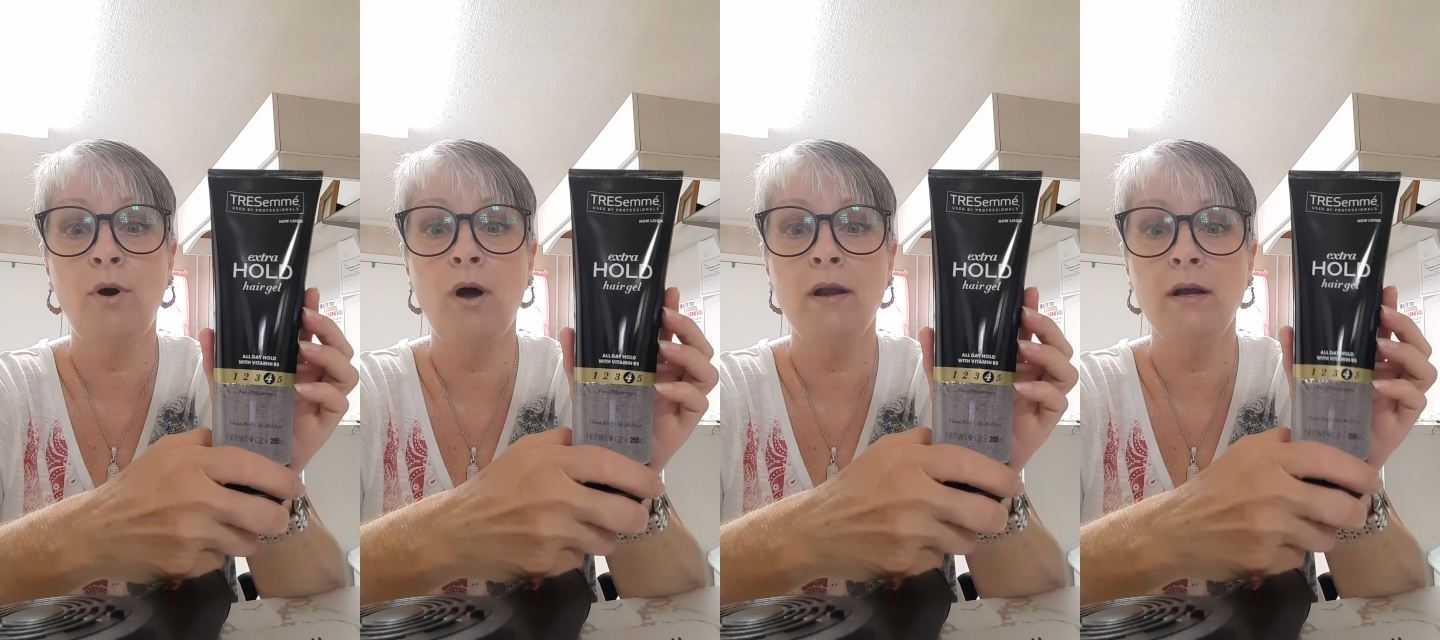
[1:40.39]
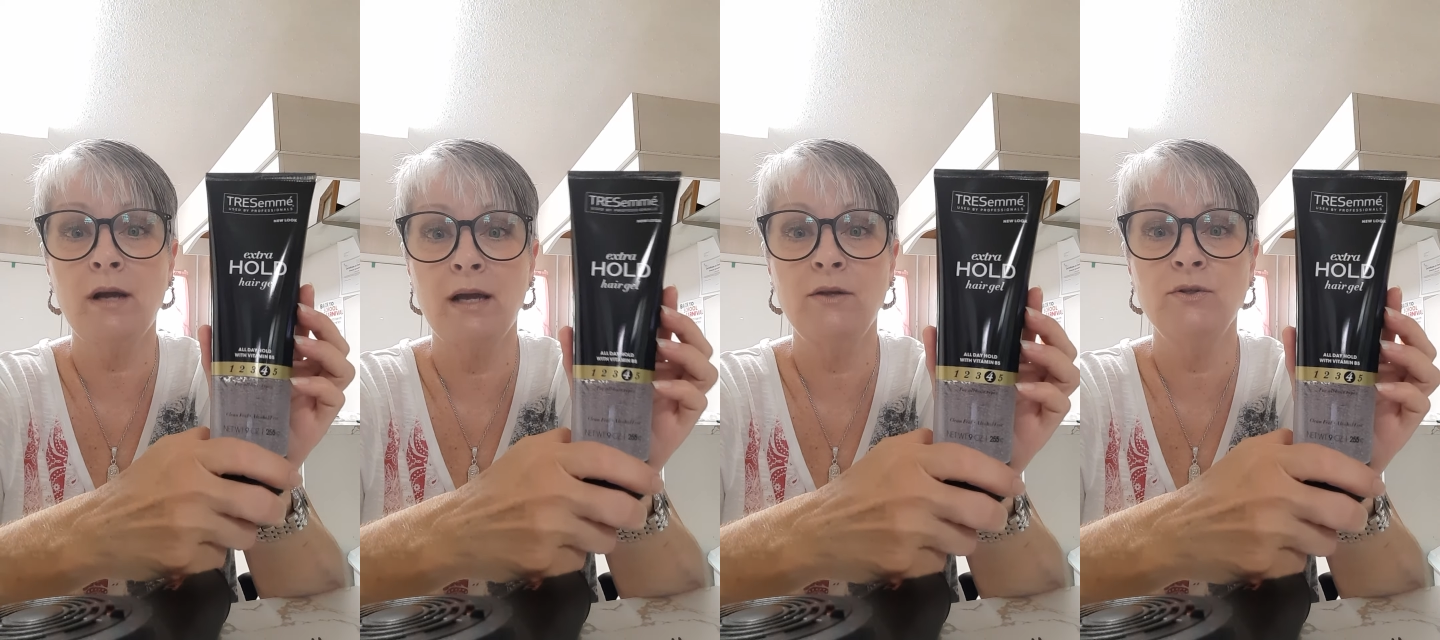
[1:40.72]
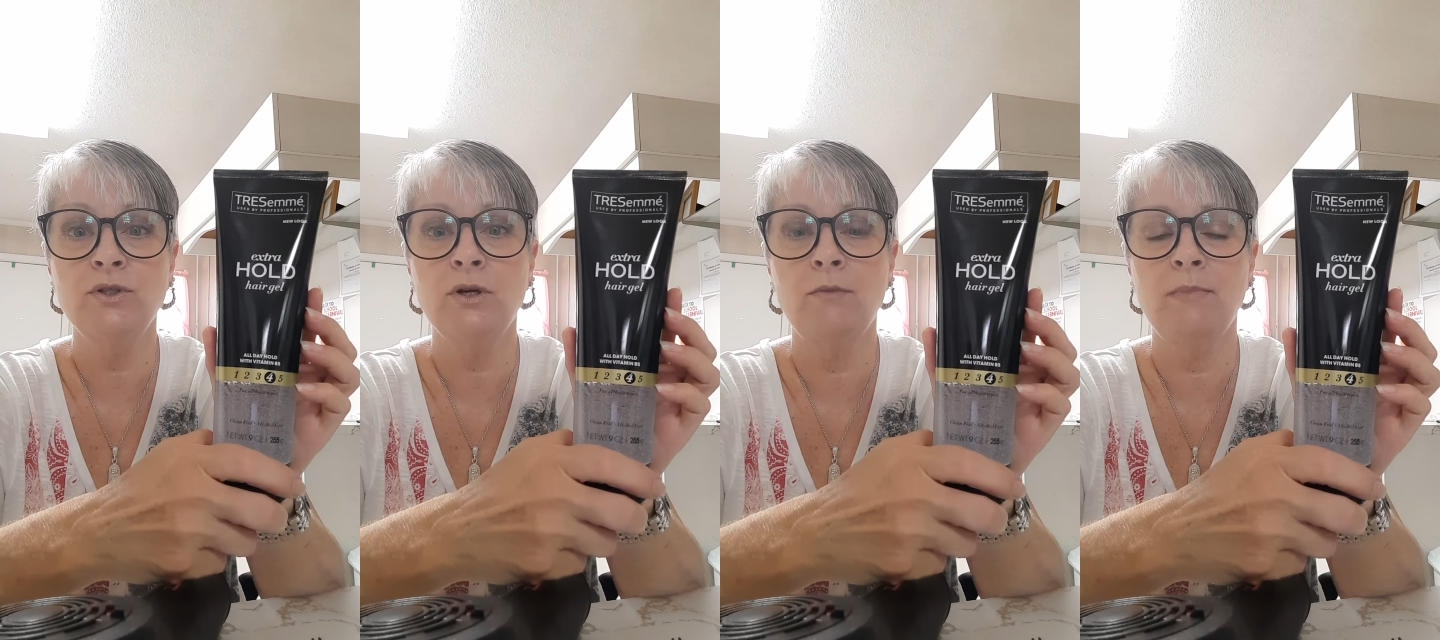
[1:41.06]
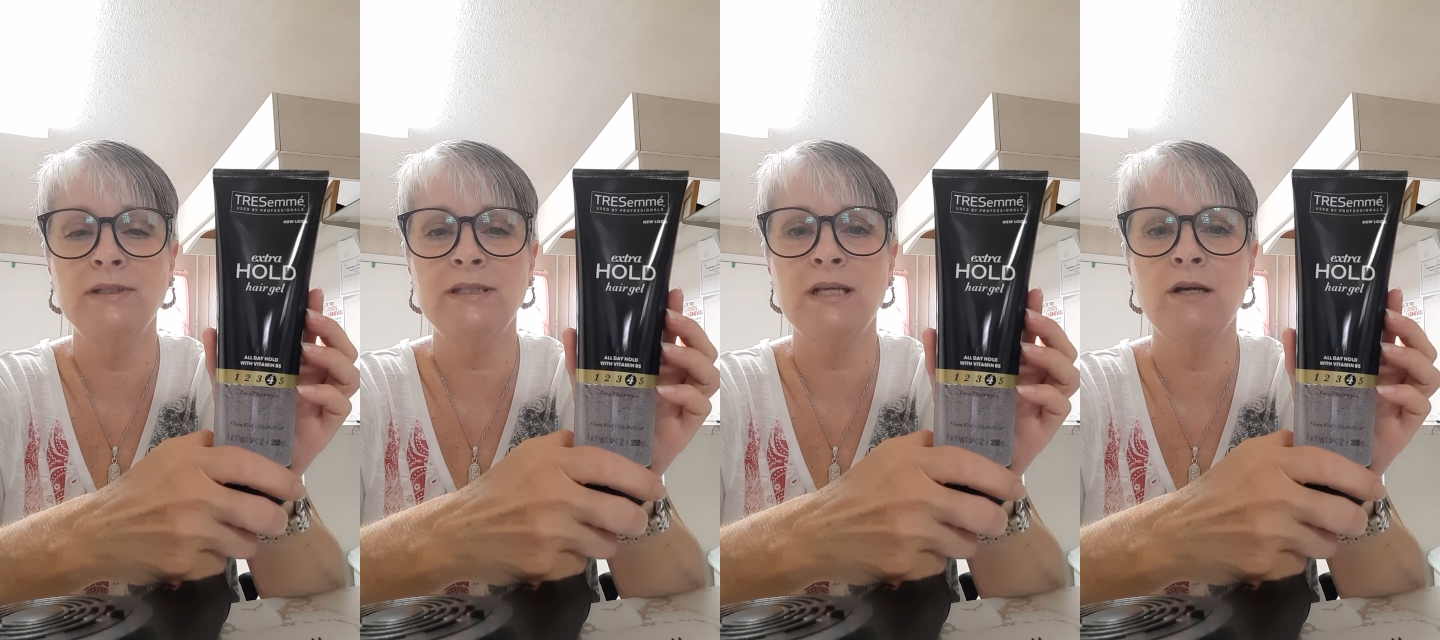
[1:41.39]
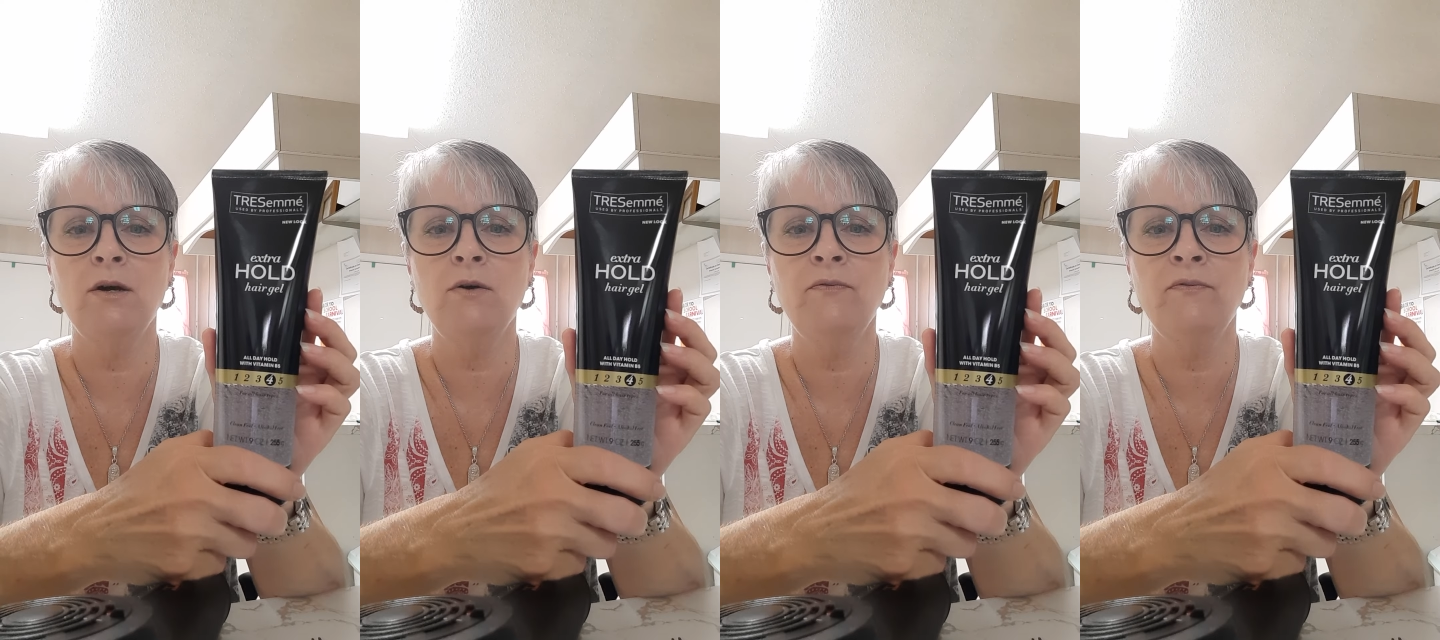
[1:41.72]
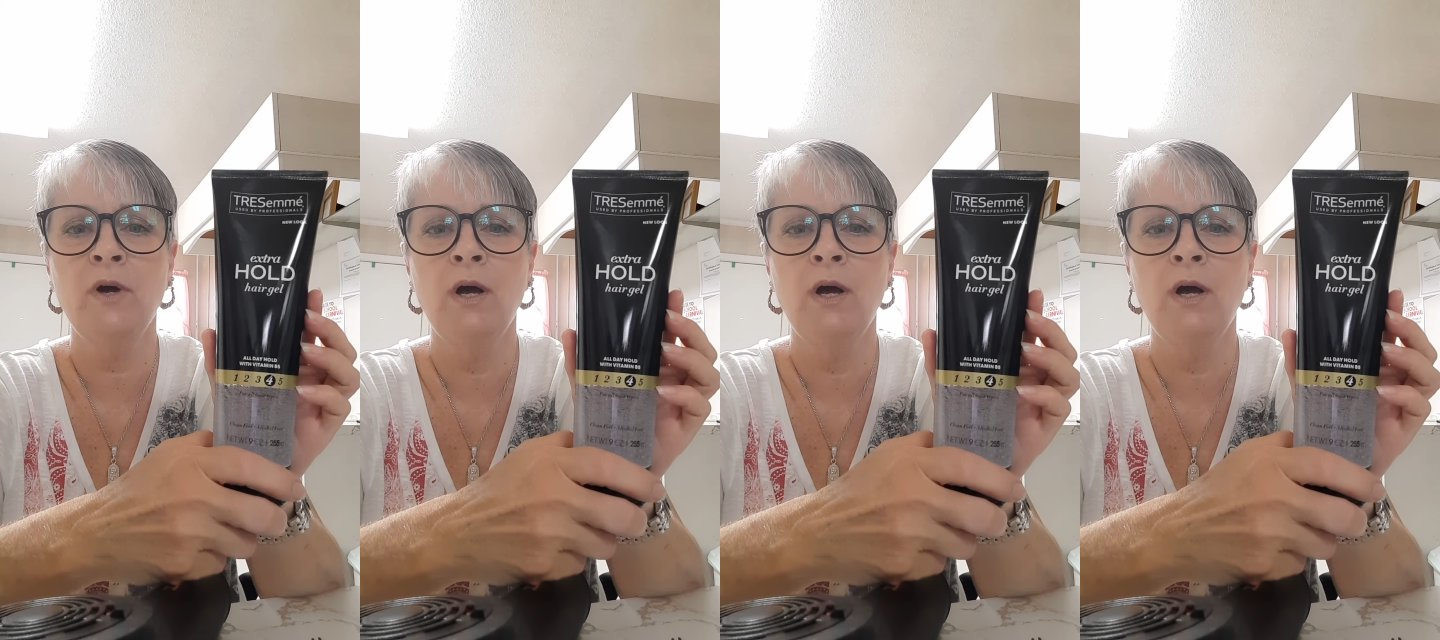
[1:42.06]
product. I use it on myself.